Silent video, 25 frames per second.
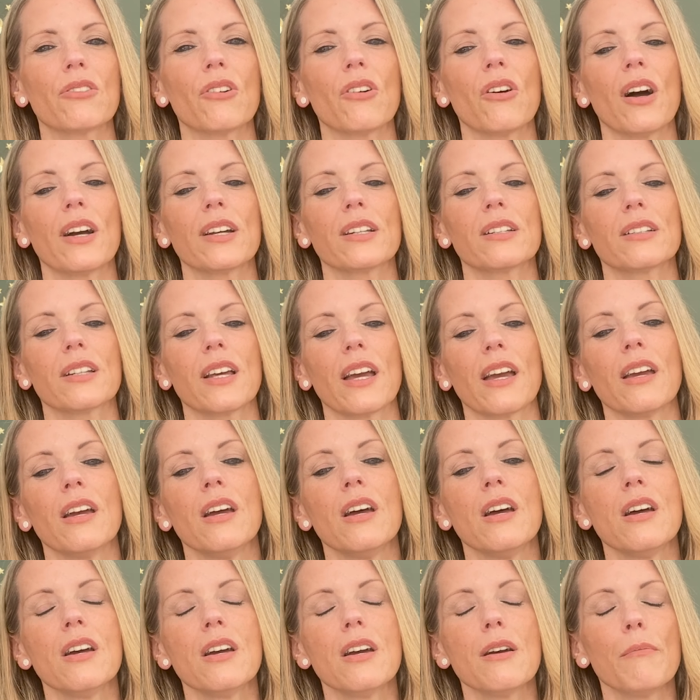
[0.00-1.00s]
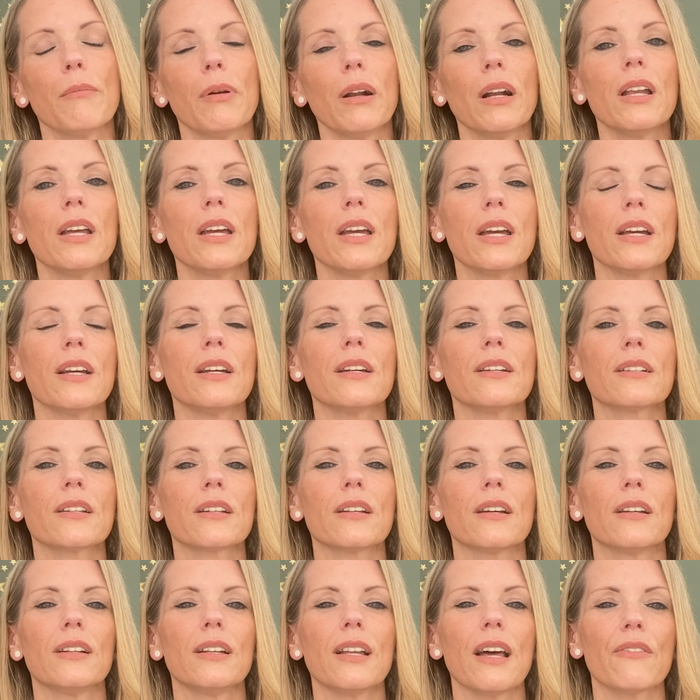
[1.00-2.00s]
not, I say, please
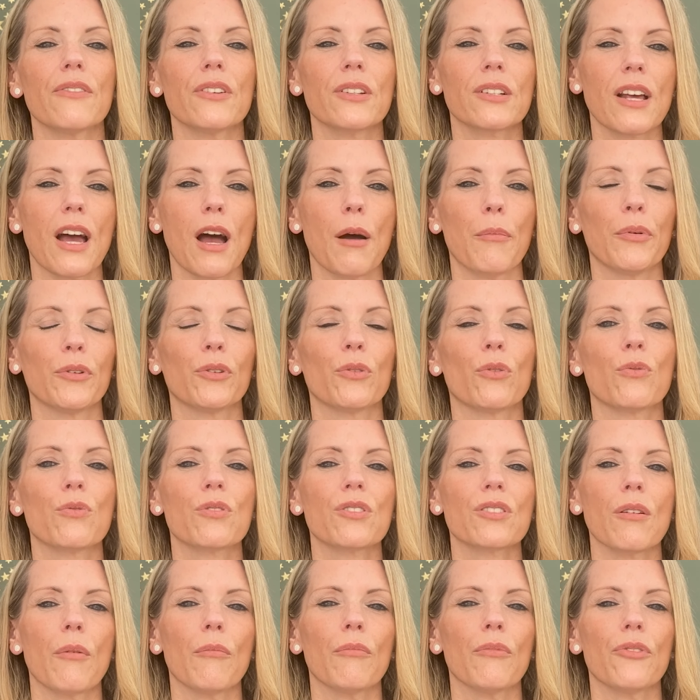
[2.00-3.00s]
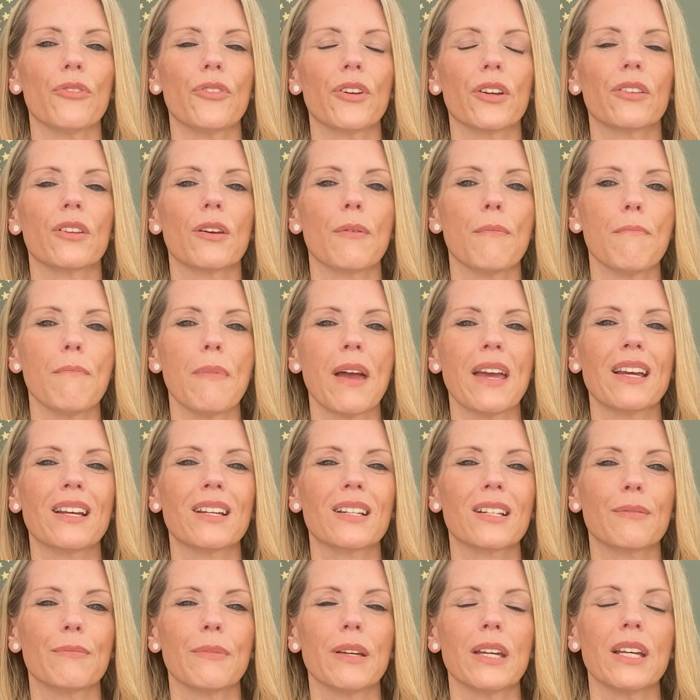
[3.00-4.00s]
let this happen, or something that
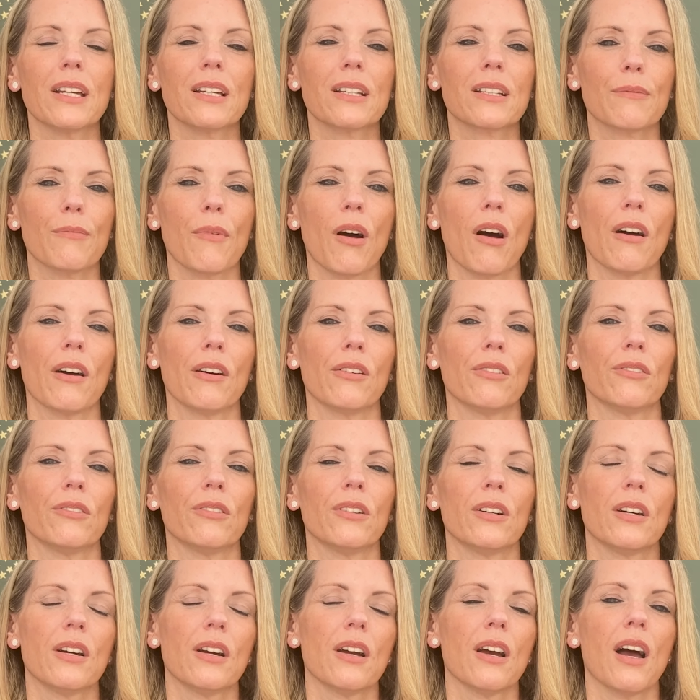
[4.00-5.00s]
makes me smile.